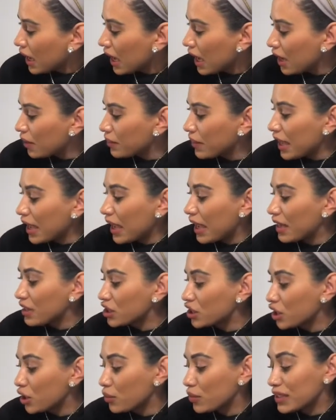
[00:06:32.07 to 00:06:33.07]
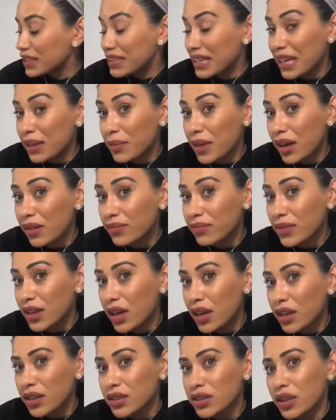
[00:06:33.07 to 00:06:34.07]
Angioedema.
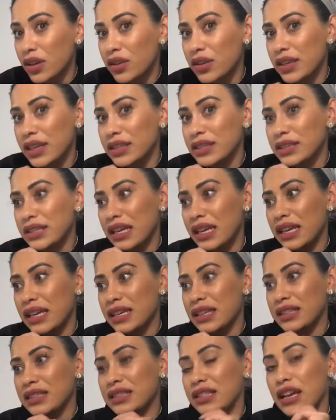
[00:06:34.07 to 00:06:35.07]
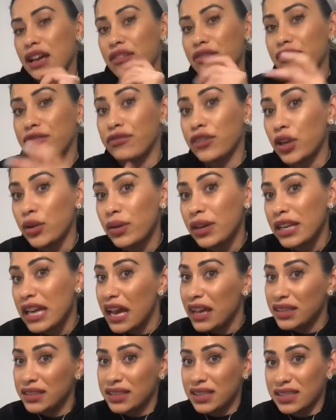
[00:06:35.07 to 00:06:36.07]
So this is a fluid,
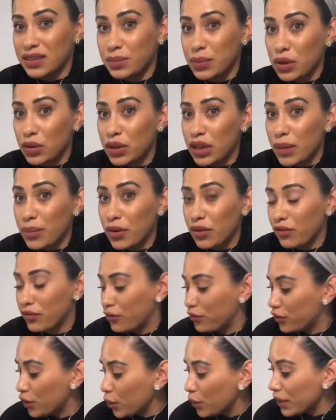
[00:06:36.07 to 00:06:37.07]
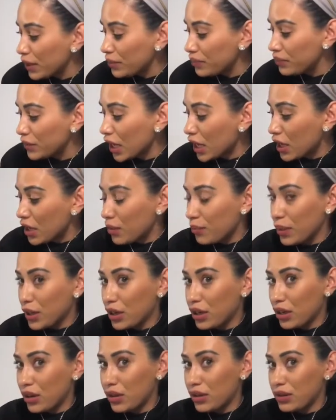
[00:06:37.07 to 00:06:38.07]
excess buildup of fluid,
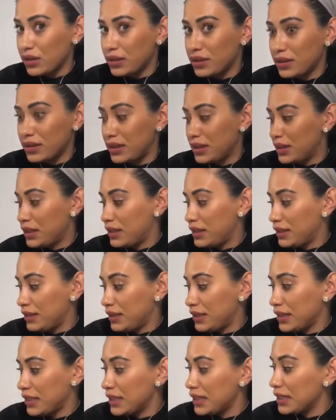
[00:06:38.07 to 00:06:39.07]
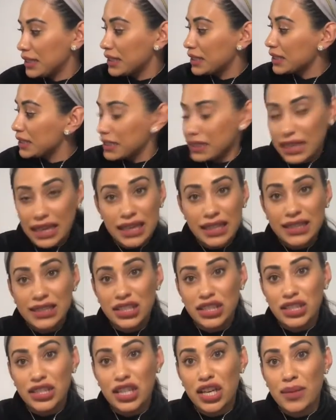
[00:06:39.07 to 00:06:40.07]
because that is
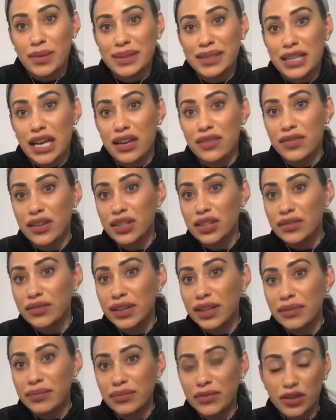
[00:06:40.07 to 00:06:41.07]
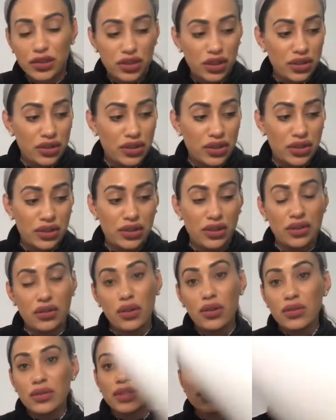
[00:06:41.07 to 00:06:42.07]
just a common side effect of it due to
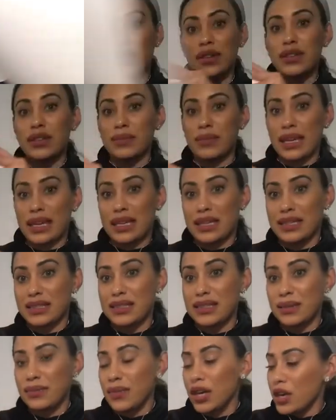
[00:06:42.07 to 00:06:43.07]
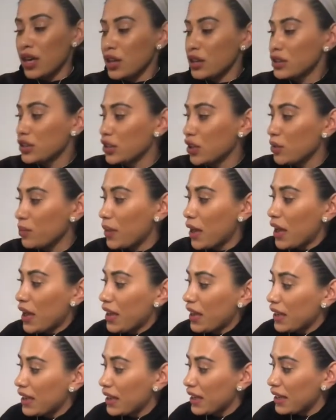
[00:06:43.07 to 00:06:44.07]
also the mechanism. So
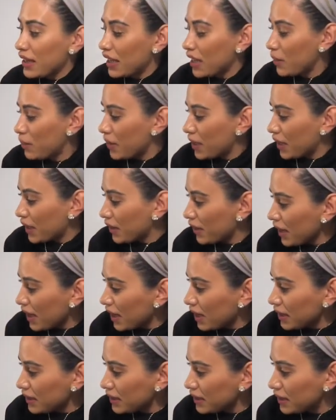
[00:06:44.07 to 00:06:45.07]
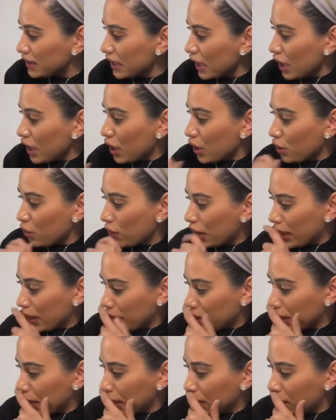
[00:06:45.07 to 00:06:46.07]
by inhibiting this, we
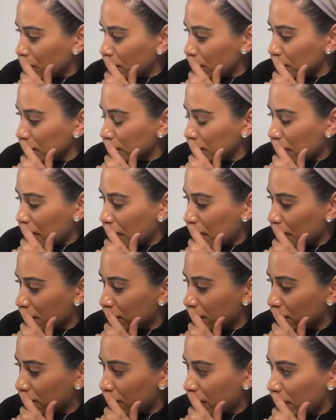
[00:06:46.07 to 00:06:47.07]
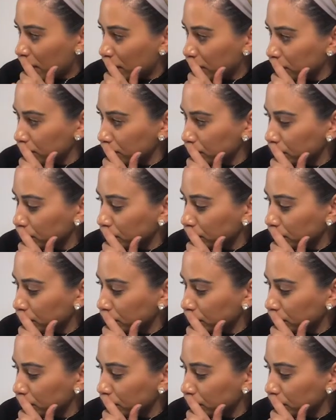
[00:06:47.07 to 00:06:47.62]
are then going to have